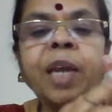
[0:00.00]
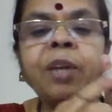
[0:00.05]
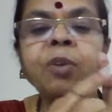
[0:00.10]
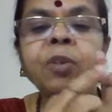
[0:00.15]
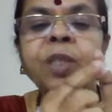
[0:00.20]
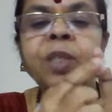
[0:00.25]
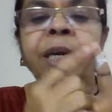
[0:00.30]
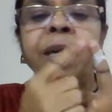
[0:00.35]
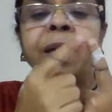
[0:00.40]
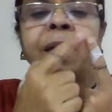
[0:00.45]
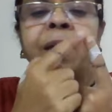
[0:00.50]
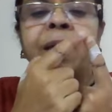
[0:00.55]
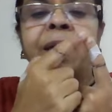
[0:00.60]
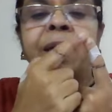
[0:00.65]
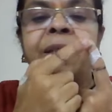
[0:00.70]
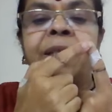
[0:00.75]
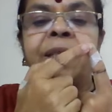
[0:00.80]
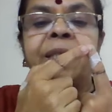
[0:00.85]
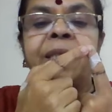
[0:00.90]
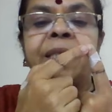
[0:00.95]
Can you see?
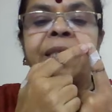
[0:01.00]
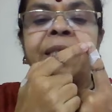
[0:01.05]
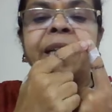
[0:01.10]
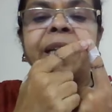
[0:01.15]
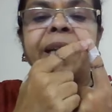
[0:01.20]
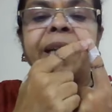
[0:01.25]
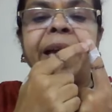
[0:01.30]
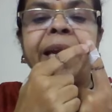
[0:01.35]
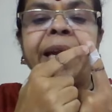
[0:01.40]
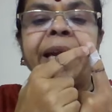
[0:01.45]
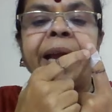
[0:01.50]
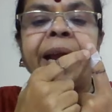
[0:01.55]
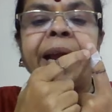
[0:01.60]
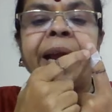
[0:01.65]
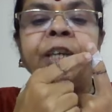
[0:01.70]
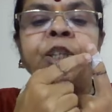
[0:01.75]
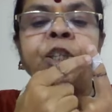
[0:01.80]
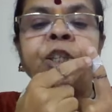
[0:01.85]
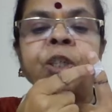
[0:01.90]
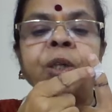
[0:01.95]
This is the nail
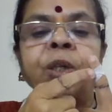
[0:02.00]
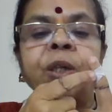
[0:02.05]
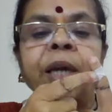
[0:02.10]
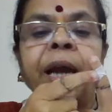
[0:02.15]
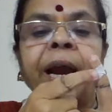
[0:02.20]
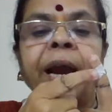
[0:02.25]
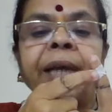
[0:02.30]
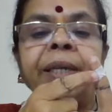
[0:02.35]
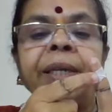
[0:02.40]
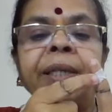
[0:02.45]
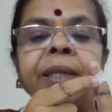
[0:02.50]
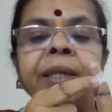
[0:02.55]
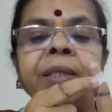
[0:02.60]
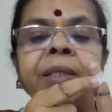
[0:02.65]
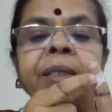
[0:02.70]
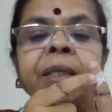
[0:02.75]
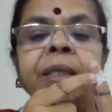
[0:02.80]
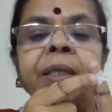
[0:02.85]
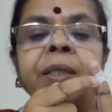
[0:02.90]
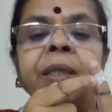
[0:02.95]
edge and
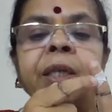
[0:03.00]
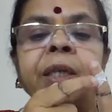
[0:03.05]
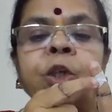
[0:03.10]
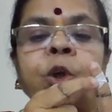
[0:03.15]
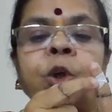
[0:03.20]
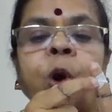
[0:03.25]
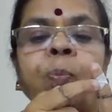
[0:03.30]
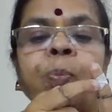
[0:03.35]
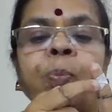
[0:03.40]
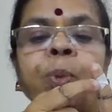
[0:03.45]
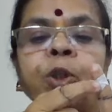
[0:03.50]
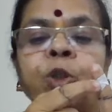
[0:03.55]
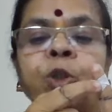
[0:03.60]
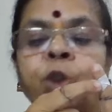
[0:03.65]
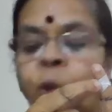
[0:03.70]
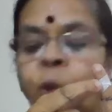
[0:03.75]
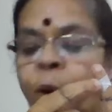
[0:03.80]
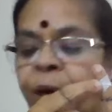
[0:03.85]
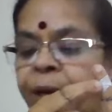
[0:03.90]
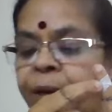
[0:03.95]
this is the top
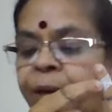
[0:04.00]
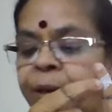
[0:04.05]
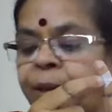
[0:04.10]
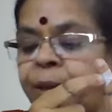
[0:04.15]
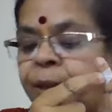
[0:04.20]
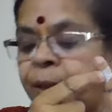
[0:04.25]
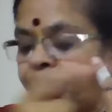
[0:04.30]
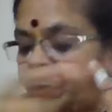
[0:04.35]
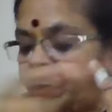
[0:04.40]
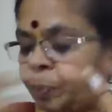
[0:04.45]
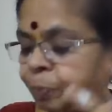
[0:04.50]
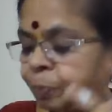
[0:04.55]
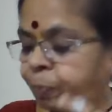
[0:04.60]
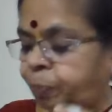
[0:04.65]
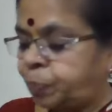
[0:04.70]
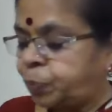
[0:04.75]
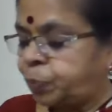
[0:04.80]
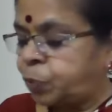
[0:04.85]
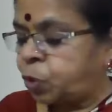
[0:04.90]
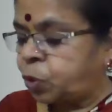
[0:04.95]
joint.
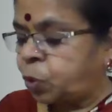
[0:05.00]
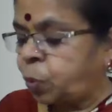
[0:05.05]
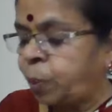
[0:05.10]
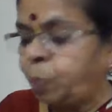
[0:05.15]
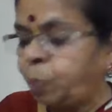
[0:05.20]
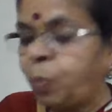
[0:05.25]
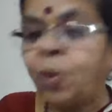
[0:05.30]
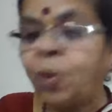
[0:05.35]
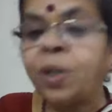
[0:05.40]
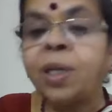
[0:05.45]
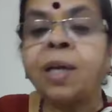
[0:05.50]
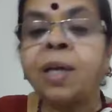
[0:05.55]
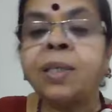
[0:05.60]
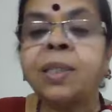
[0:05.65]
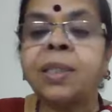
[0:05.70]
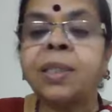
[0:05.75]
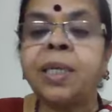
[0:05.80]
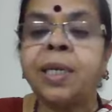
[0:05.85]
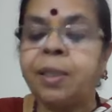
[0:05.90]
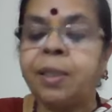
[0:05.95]
So we put a
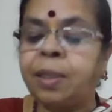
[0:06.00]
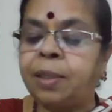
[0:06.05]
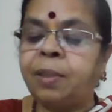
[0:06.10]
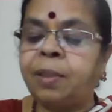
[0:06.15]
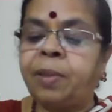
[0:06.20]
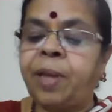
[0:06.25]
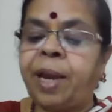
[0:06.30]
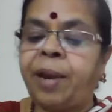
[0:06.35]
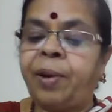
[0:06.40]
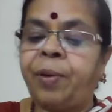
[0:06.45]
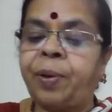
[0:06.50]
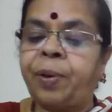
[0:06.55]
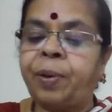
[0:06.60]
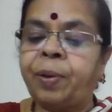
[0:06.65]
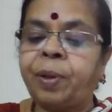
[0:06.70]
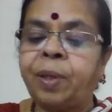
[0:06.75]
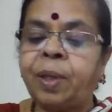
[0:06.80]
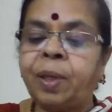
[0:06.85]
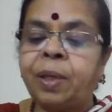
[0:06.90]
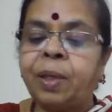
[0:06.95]
seed there.
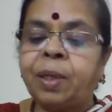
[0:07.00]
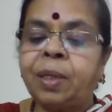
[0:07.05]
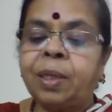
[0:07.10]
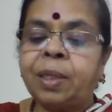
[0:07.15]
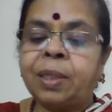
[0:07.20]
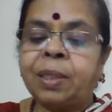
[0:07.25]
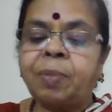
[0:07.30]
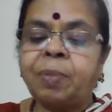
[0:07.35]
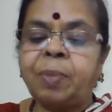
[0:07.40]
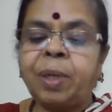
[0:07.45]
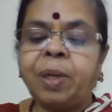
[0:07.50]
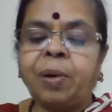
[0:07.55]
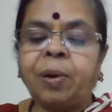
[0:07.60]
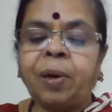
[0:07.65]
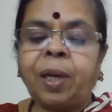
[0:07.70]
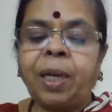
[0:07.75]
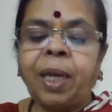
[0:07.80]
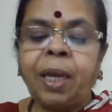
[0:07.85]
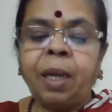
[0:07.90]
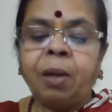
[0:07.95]

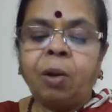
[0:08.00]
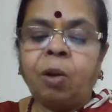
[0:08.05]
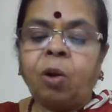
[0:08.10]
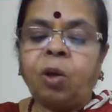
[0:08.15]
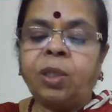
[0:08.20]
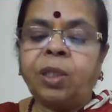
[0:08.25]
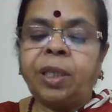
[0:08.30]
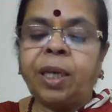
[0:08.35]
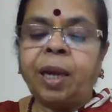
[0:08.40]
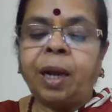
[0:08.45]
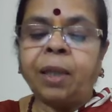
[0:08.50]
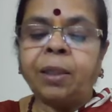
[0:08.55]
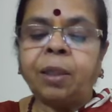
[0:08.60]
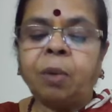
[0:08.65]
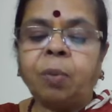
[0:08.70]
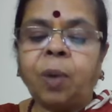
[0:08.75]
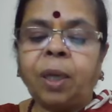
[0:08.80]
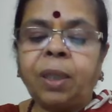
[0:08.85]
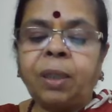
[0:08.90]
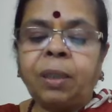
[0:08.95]
Similarly, on the
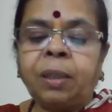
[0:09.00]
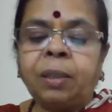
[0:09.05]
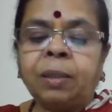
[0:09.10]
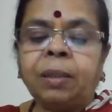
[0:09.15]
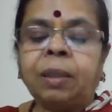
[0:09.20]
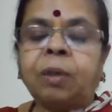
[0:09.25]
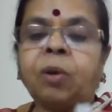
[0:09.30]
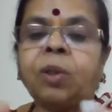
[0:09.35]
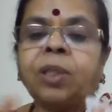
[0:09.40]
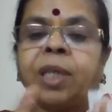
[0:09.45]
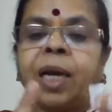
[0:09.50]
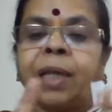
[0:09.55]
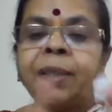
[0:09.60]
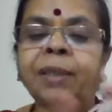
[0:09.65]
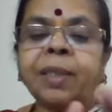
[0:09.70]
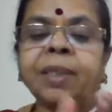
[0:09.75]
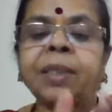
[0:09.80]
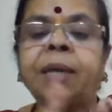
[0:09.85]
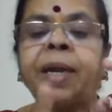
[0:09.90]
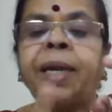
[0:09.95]

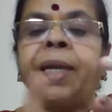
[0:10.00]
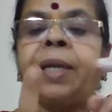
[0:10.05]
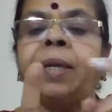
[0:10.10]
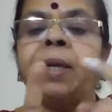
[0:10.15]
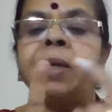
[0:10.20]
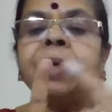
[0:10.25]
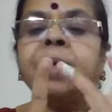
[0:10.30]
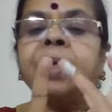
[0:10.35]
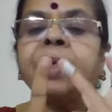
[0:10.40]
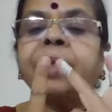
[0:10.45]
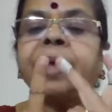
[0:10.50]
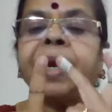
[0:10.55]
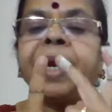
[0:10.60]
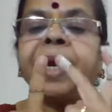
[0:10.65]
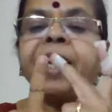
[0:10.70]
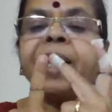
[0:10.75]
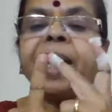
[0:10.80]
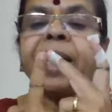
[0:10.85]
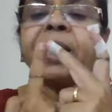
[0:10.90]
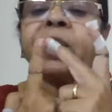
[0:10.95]
other side, the
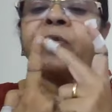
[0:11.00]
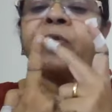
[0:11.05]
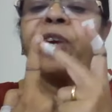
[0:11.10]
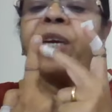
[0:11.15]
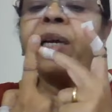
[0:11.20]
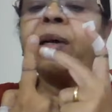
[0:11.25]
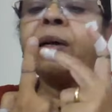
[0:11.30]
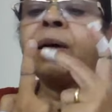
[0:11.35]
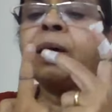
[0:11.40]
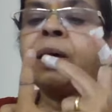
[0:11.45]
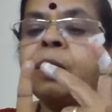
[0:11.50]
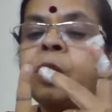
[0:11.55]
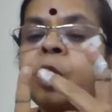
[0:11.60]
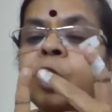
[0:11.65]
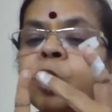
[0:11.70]
index finger.